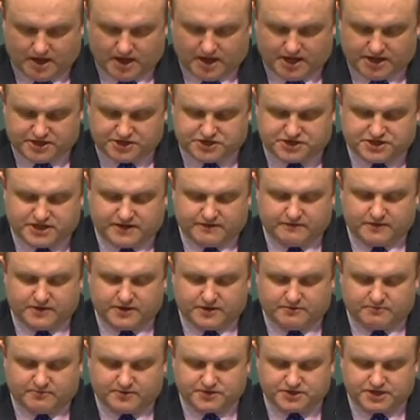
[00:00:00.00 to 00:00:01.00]
In
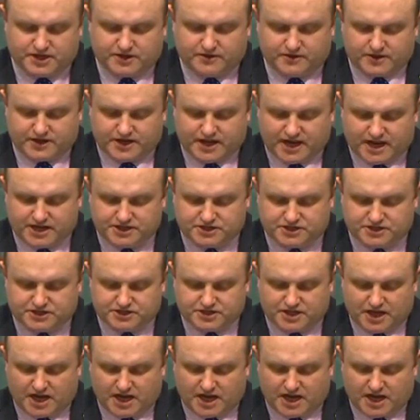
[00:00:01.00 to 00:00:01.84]
70% of the cases,